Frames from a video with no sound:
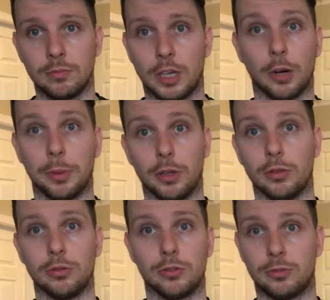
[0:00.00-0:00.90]

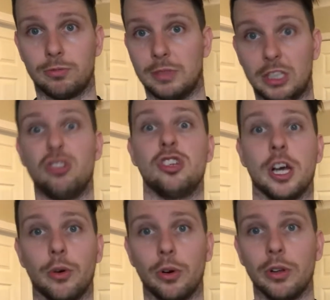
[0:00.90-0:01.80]
kettlebells in
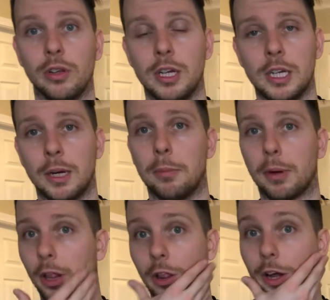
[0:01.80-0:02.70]
general,
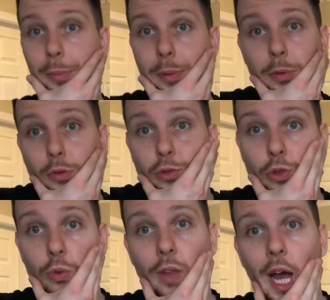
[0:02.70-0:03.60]
but a lot of people
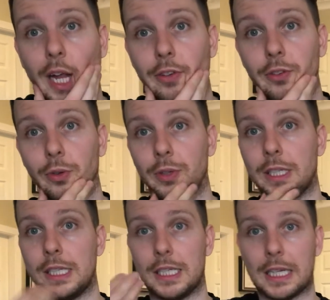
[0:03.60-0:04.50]
do that, so they
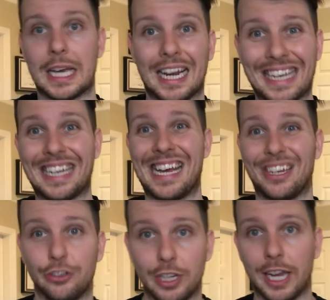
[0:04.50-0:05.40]
need to kind of get
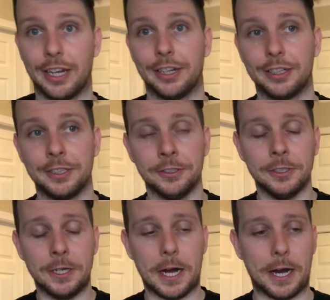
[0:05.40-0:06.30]
educated.
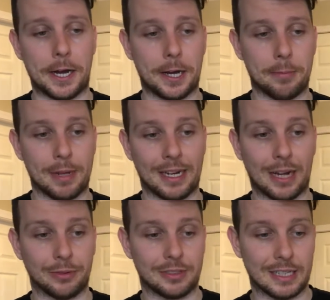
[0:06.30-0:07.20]
And
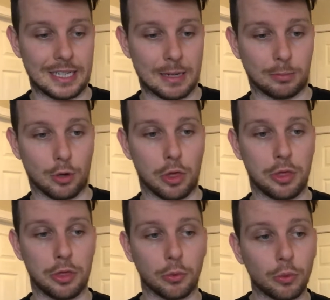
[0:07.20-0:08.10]
I would say number
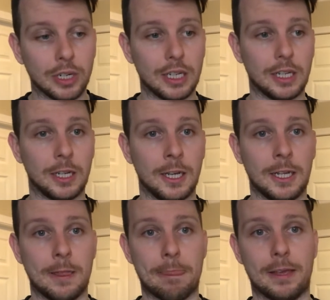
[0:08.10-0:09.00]
three
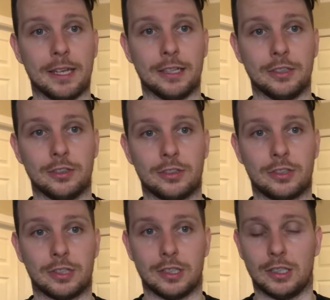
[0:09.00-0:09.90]
is